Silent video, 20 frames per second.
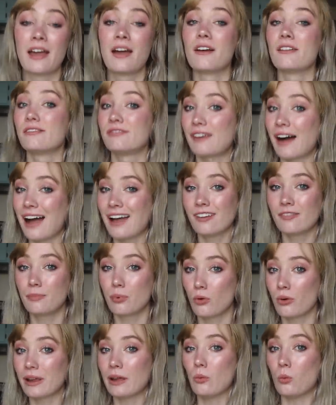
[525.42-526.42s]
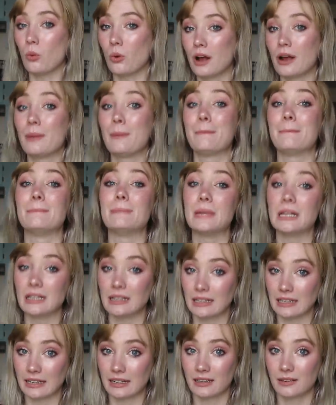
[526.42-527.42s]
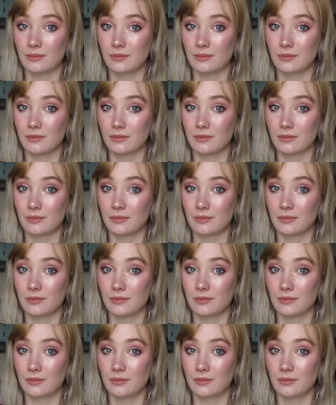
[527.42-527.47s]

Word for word: five point one million